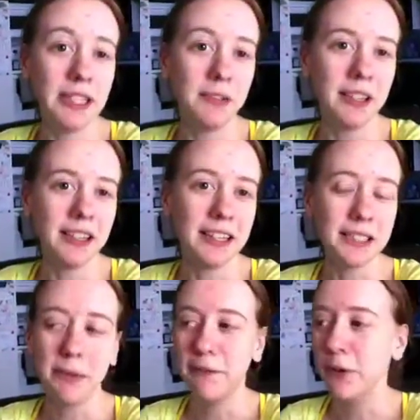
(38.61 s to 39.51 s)
He really
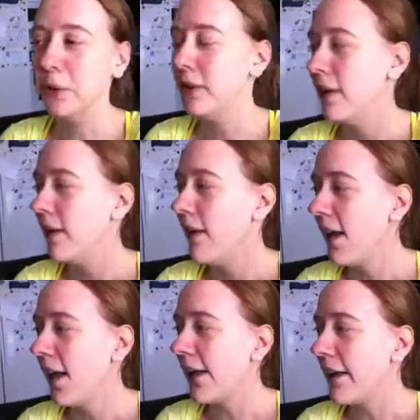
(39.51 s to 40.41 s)
likes my phone.
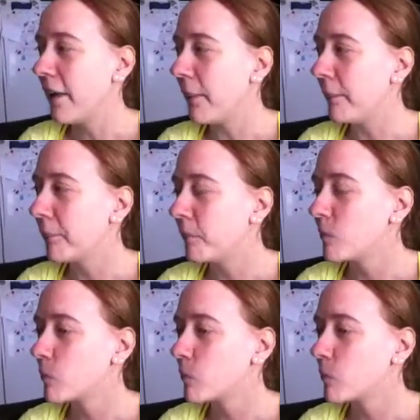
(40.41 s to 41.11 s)
Um,